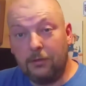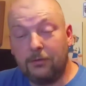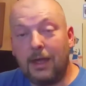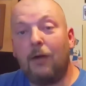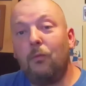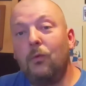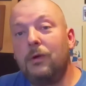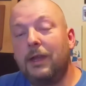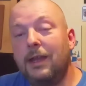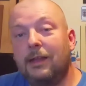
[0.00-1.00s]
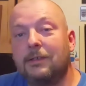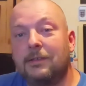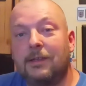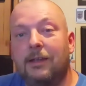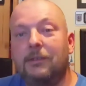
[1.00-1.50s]
That walking
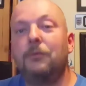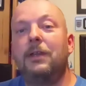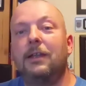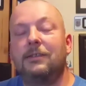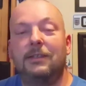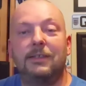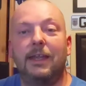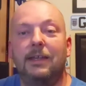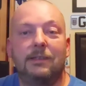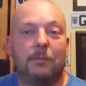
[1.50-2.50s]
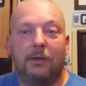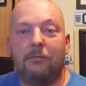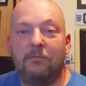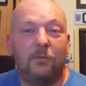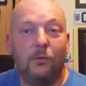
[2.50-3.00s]
exercise only actually takes
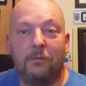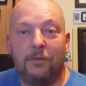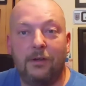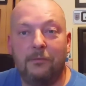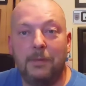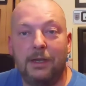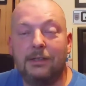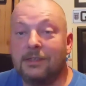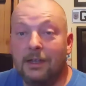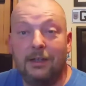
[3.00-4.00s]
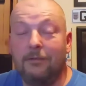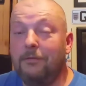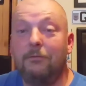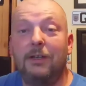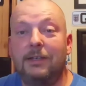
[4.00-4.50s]
about 45 minutes. If
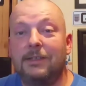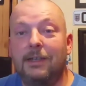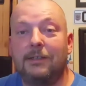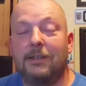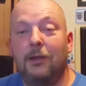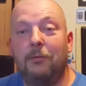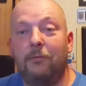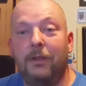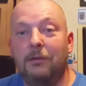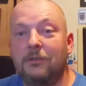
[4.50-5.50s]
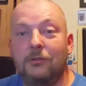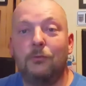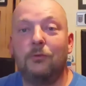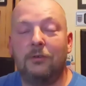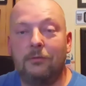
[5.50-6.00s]
you really take your time with it and
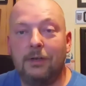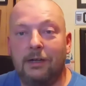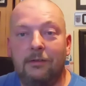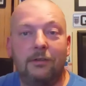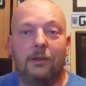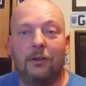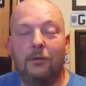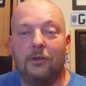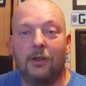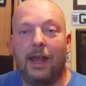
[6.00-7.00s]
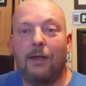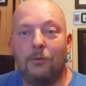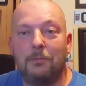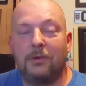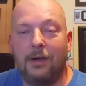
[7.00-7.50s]
saunter around, you've got an
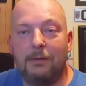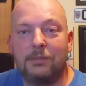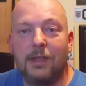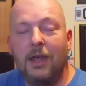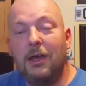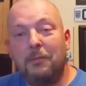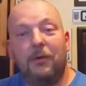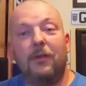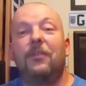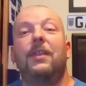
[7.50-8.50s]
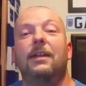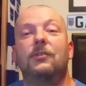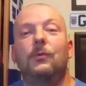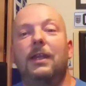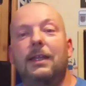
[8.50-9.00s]
hour perhaps, but that's
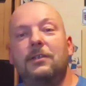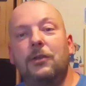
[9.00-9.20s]
all it is.